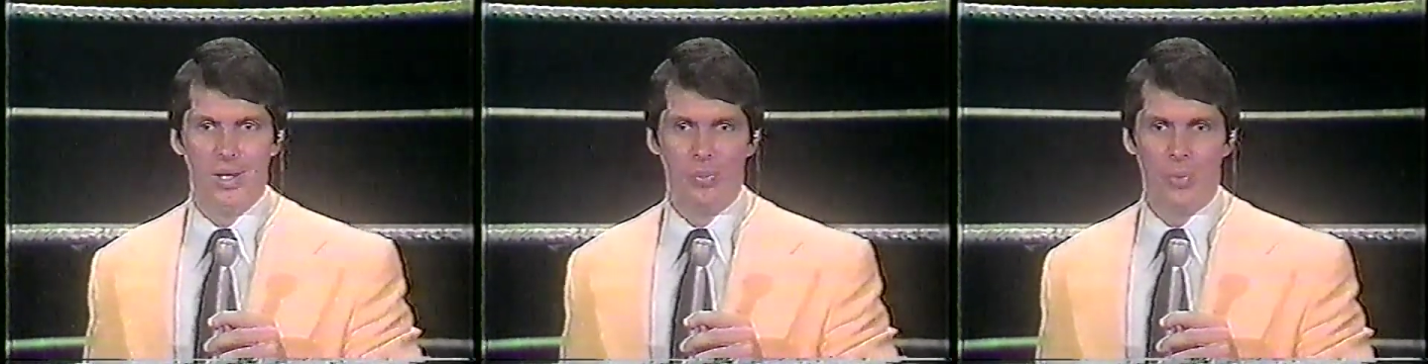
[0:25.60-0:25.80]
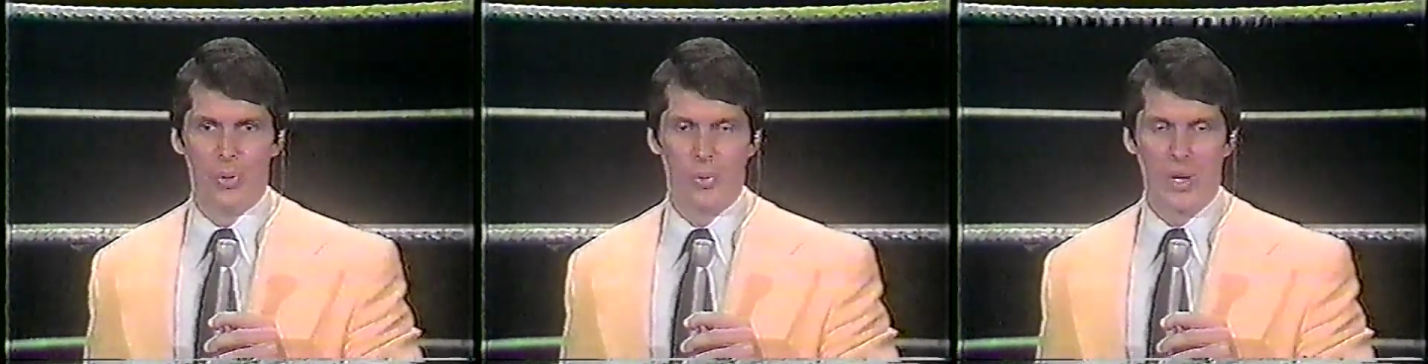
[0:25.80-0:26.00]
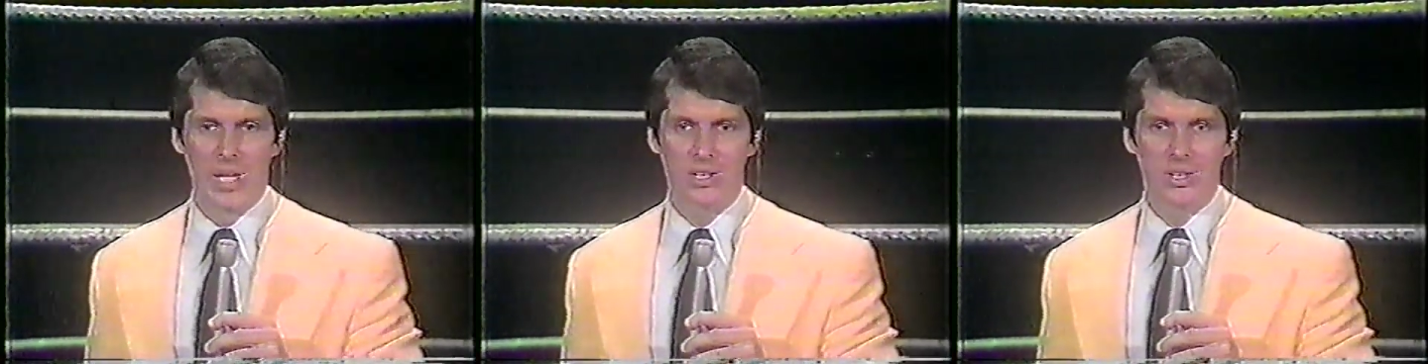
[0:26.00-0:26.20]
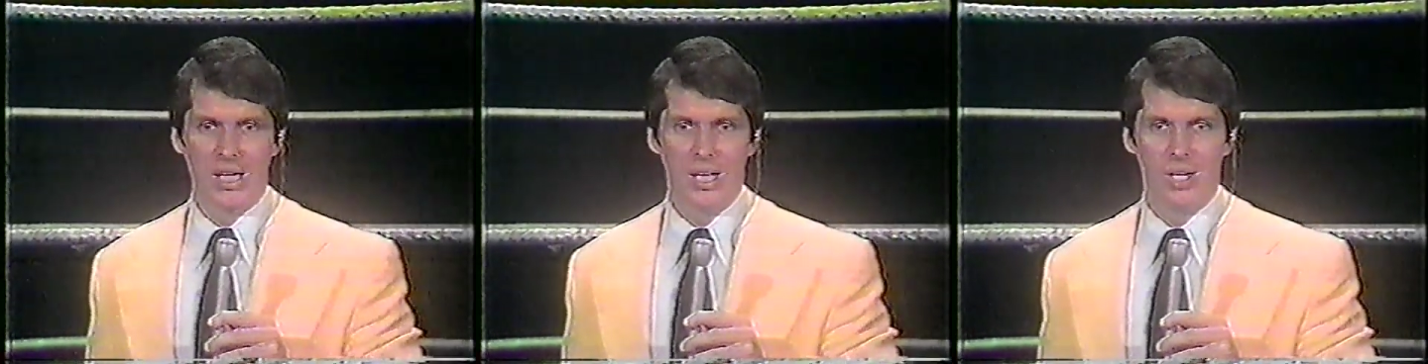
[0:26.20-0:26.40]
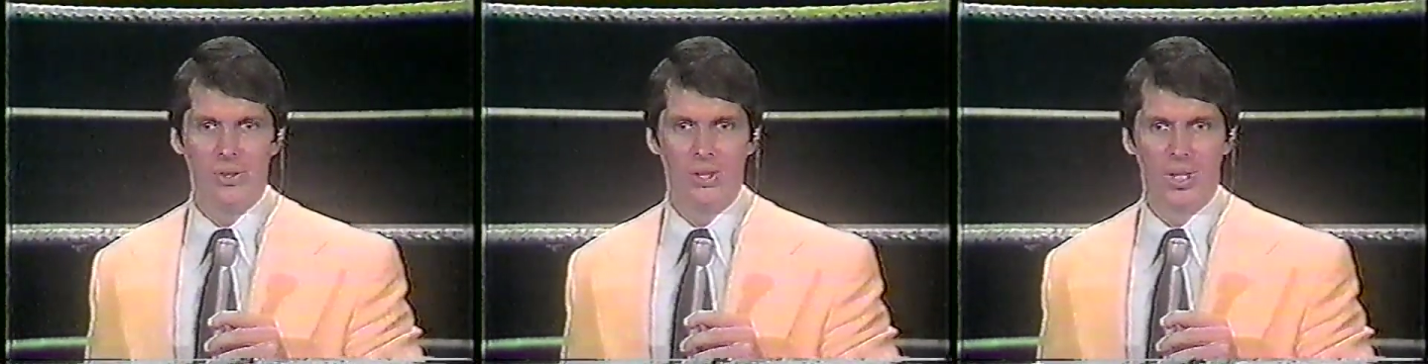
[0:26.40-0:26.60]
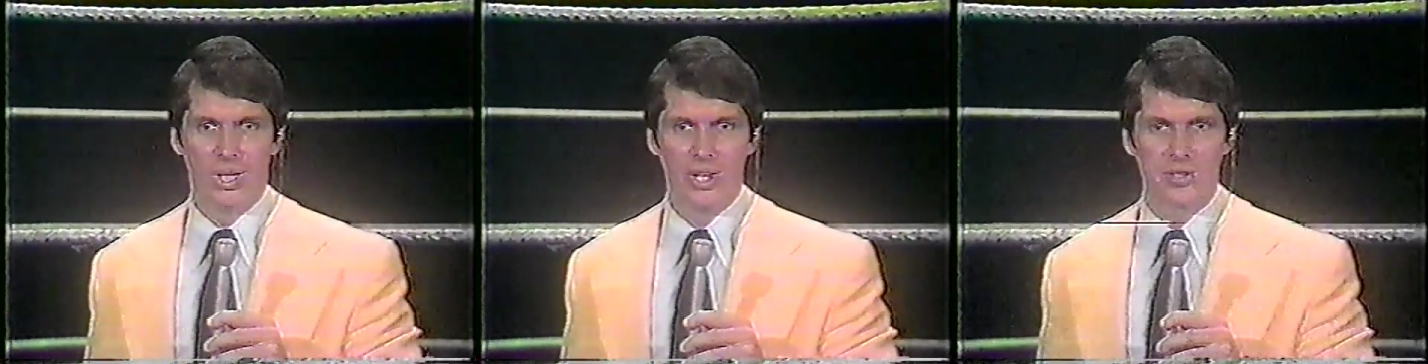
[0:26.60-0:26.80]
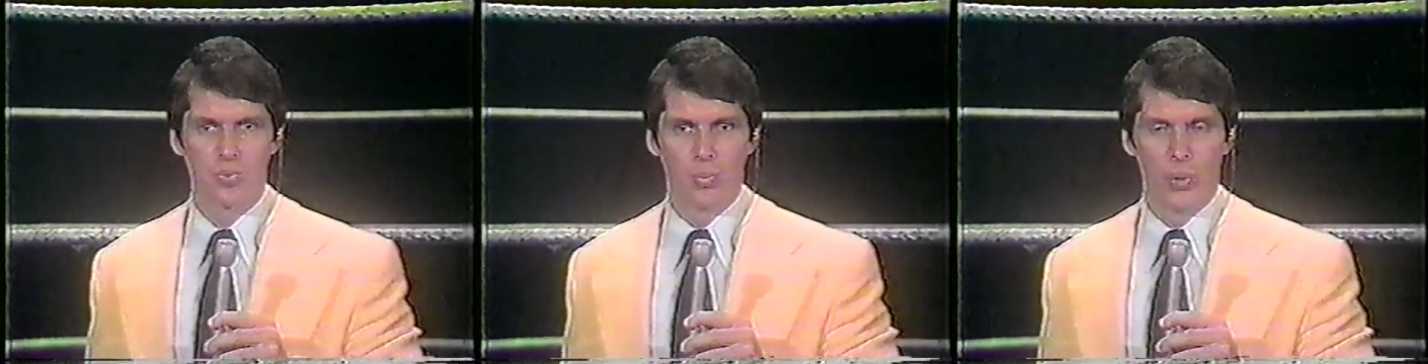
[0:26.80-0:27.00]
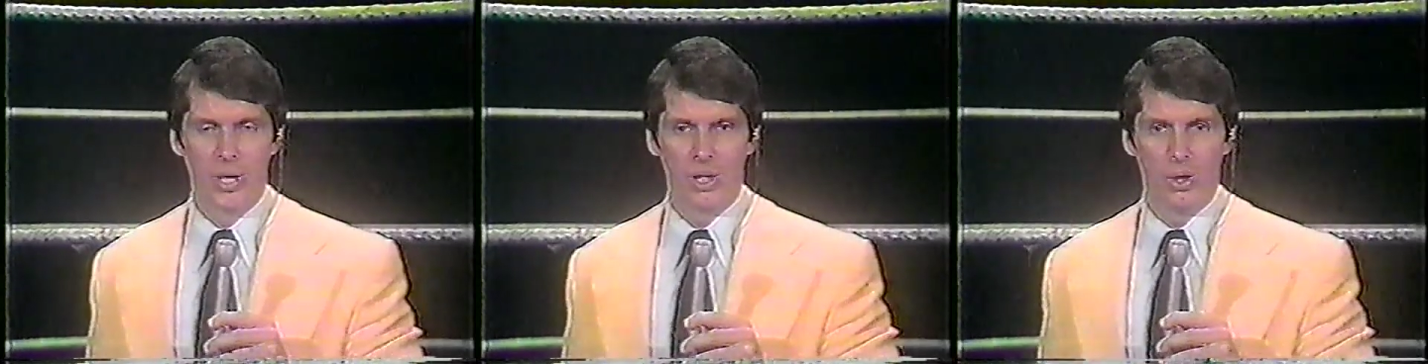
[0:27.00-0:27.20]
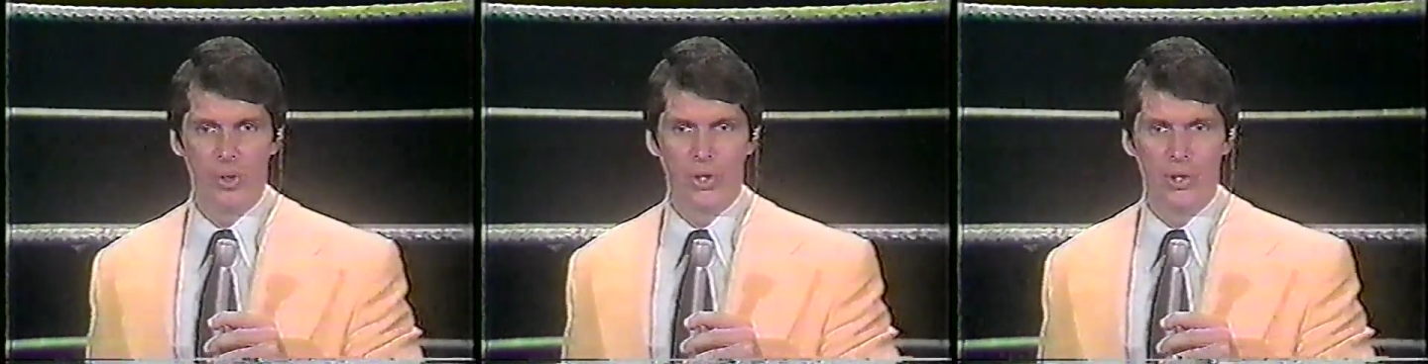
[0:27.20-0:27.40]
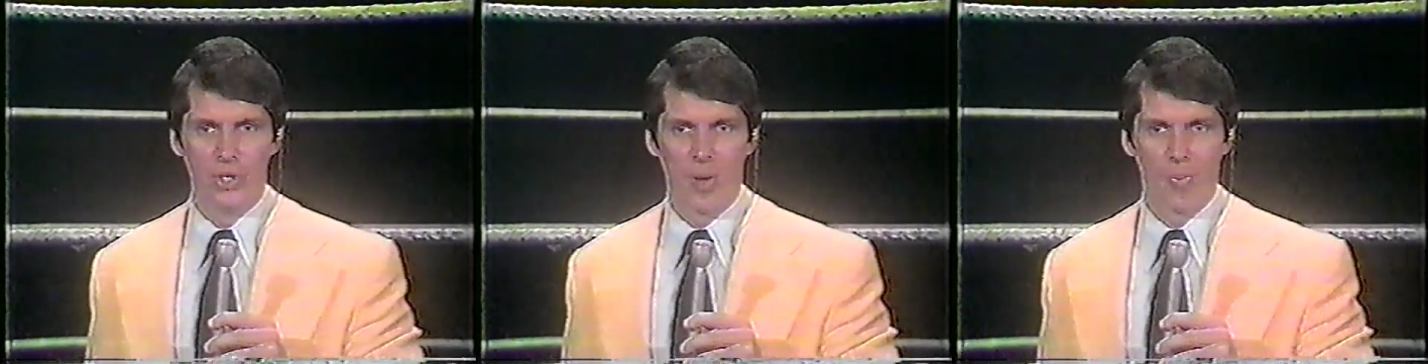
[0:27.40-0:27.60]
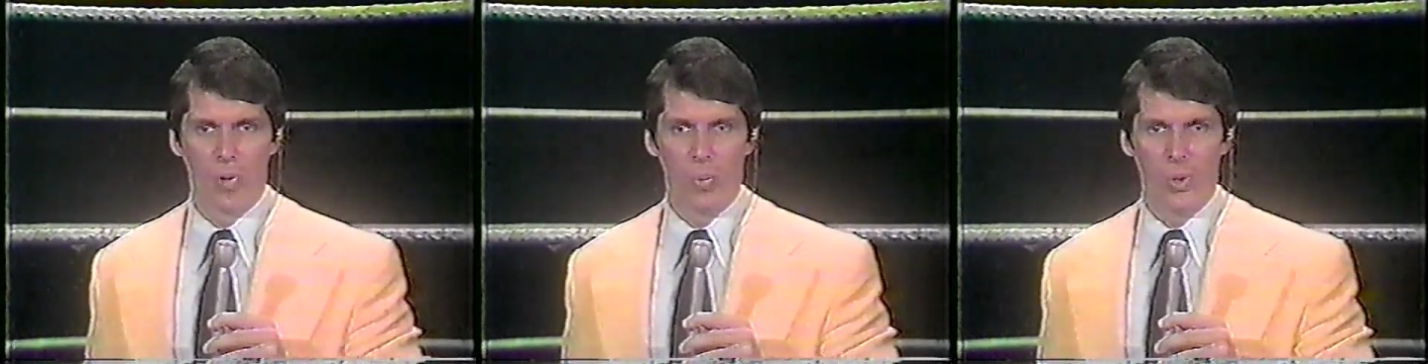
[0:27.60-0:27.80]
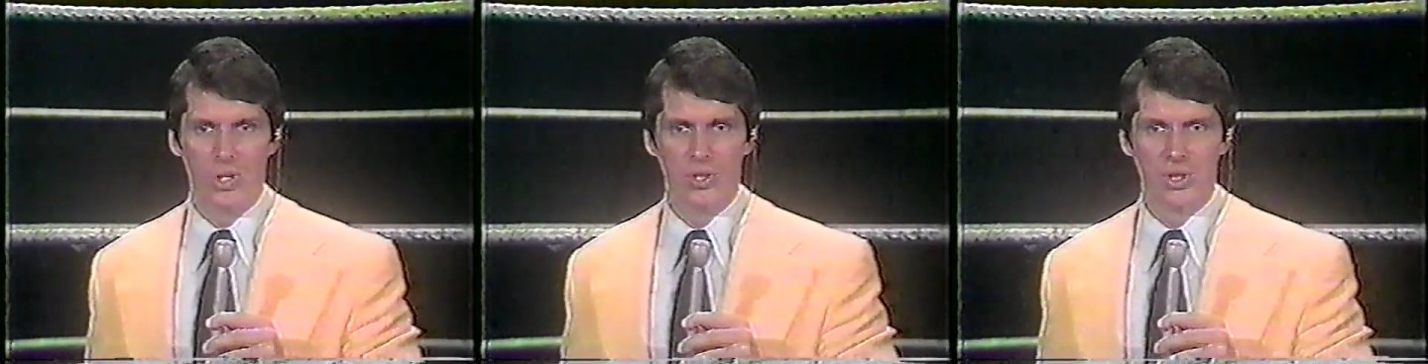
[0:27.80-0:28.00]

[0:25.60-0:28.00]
But right now, let's bring on the #1